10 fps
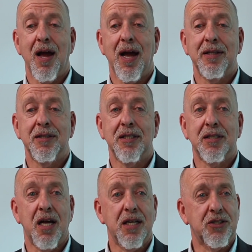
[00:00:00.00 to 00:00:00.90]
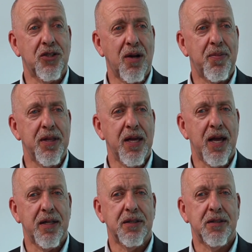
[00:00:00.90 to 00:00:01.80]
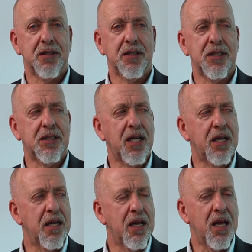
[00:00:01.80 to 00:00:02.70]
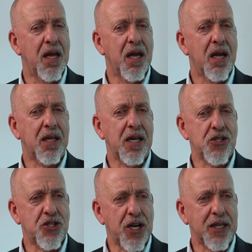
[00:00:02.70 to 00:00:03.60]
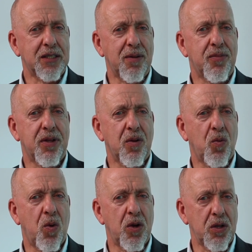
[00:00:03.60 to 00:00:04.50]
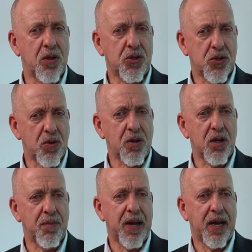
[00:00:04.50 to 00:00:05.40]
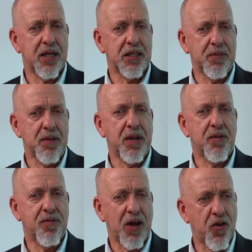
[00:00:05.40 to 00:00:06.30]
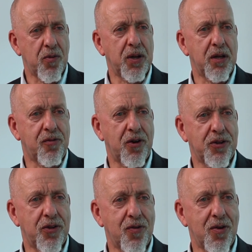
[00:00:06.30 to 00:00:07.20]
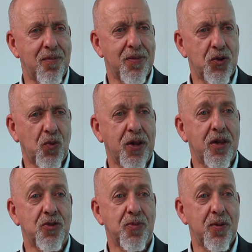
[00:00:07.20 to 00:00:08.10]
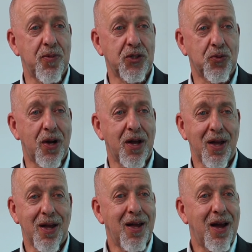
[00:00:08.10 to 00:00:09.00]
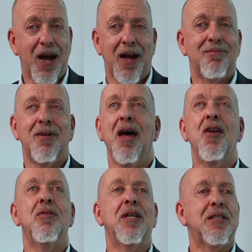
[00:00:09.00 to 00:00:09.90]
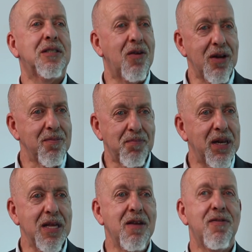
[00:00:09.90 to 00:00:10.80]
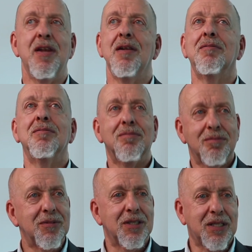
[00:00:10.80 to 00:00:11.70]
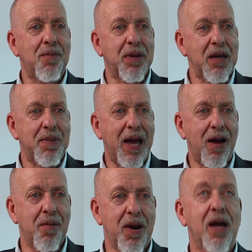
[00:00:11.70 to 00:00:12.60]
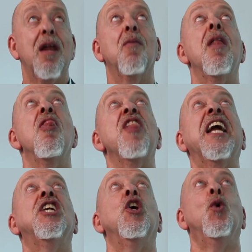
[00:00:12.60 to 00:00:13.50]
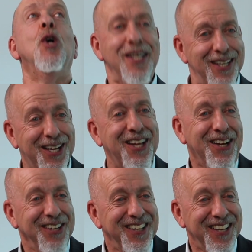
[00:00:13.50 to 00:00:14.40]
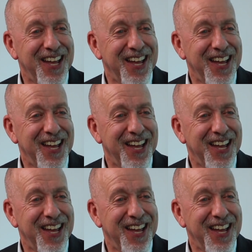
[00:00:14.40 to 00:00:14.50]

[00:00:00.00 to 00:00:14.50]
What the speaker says: And this guy stood up at the end and he said, can I just check something? What you're talking about is me being vulnerable at the front of the room. It was one of those moments where I don't necessarily believe in some bigger power, but I kind of went, thank you.